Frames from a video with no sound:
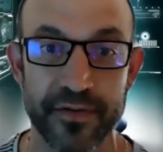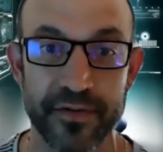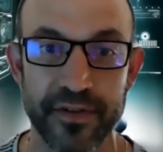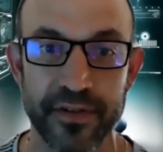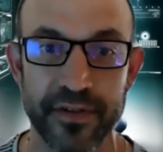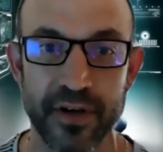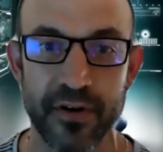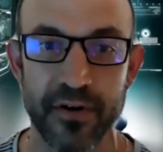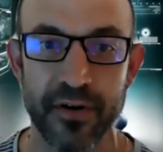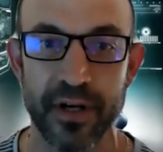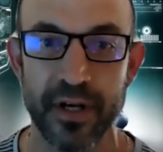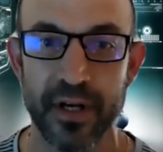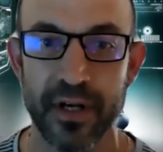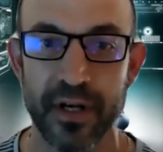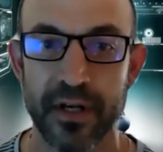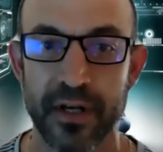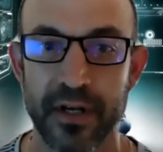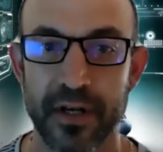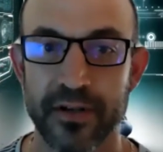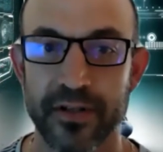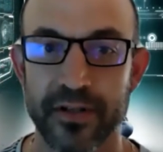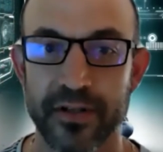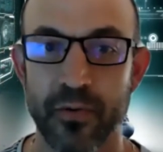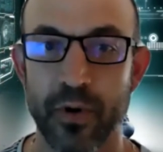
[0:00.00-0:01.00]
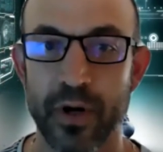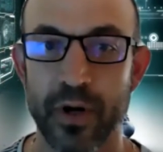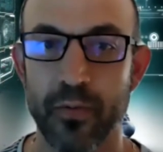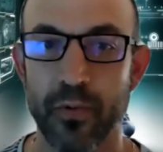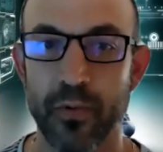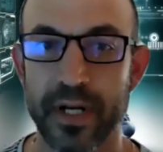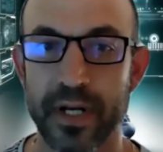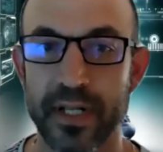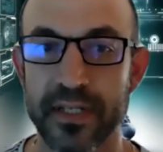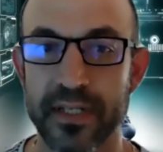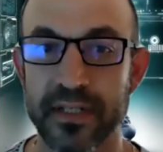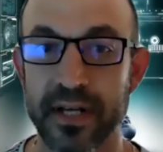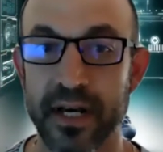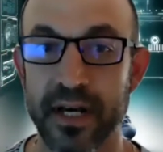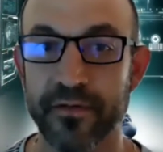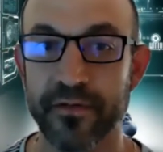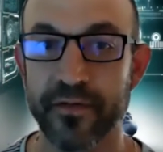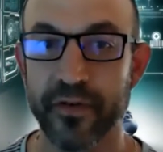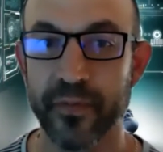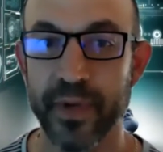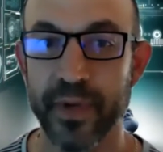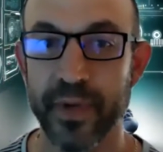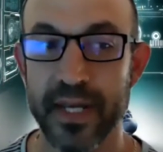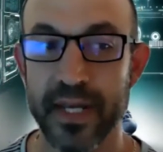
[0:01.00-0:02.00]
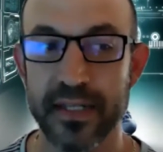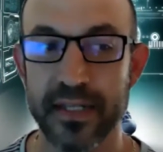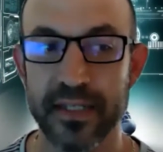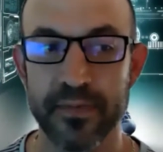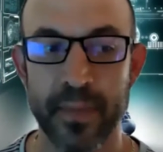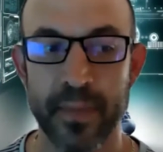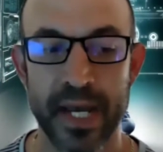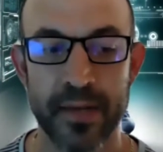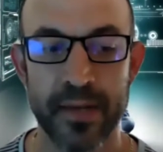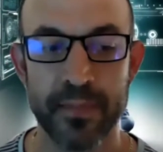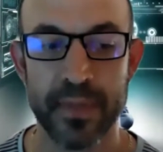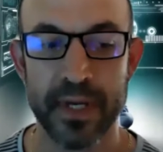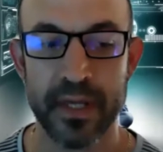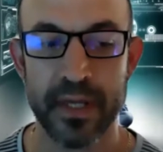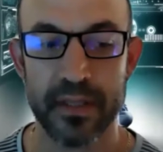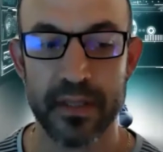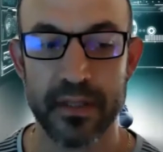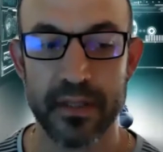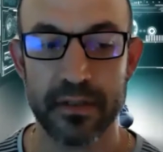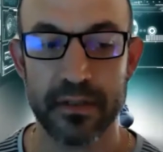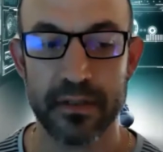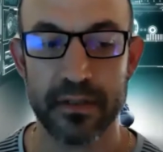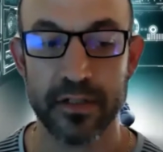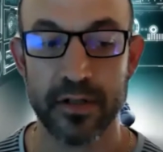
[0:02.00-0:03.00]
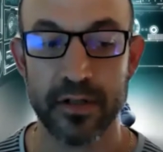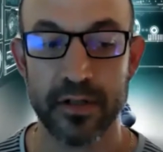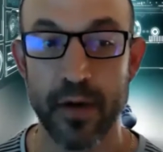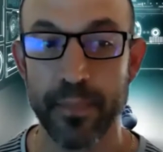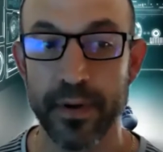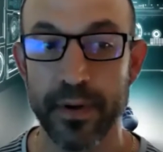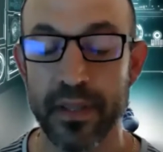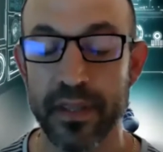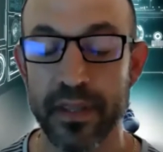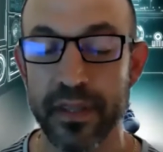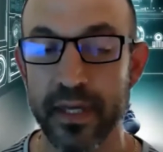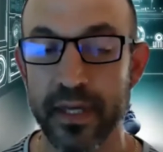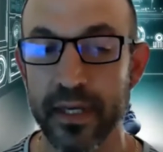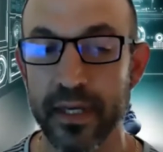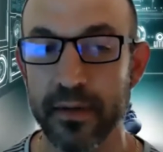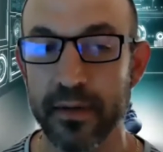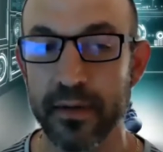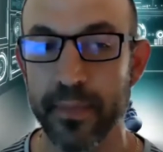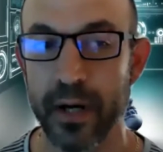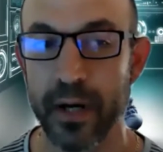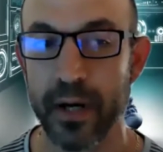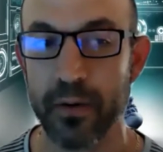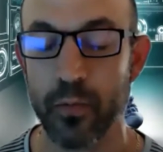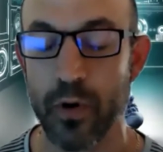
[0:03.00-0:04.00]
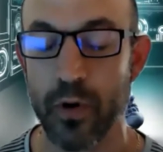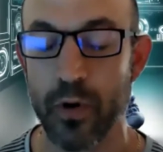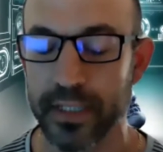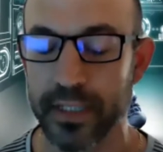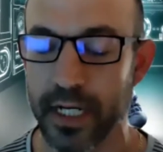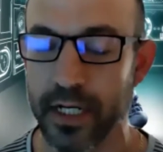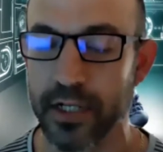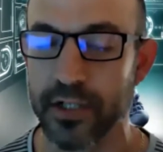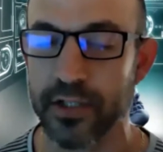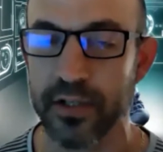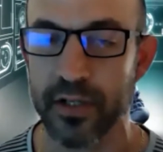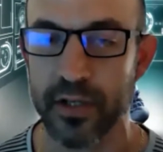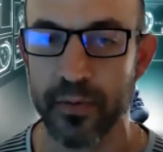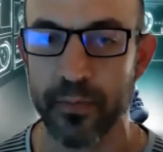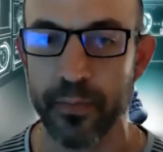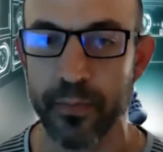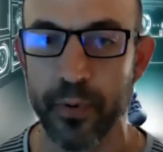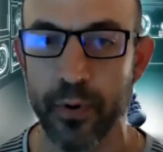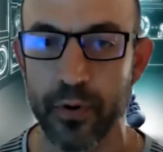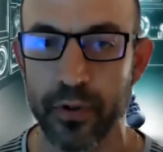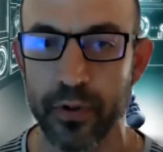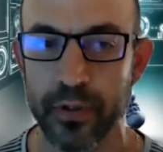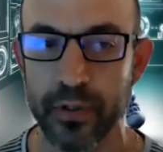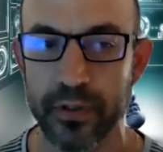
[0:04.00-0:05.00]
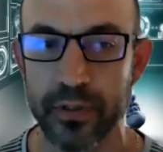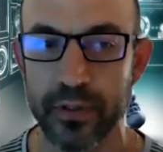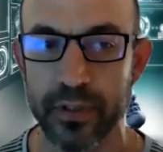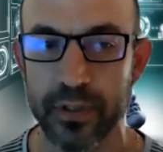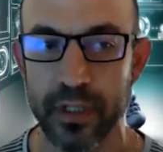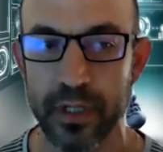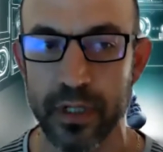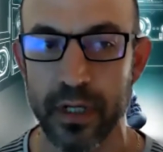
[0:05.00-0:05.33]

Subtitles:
So what it's done for me, it's made me stop and think about what's actually important,